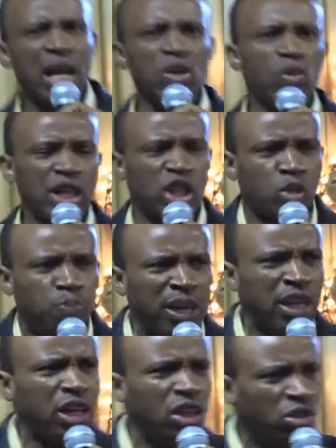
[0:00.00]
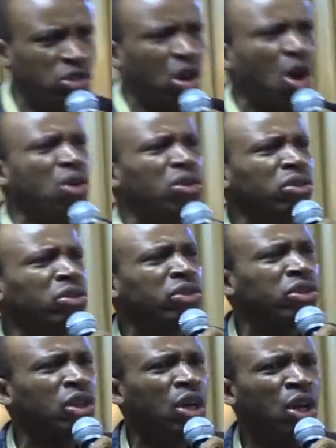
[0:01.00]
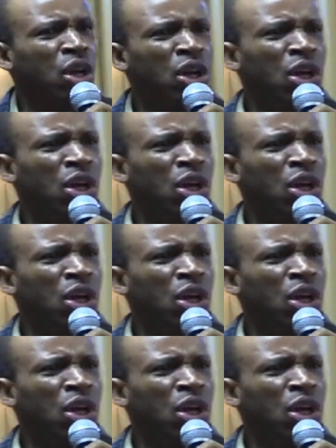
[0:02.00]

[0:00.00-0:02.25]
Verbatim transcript: While you are speaking in tongues,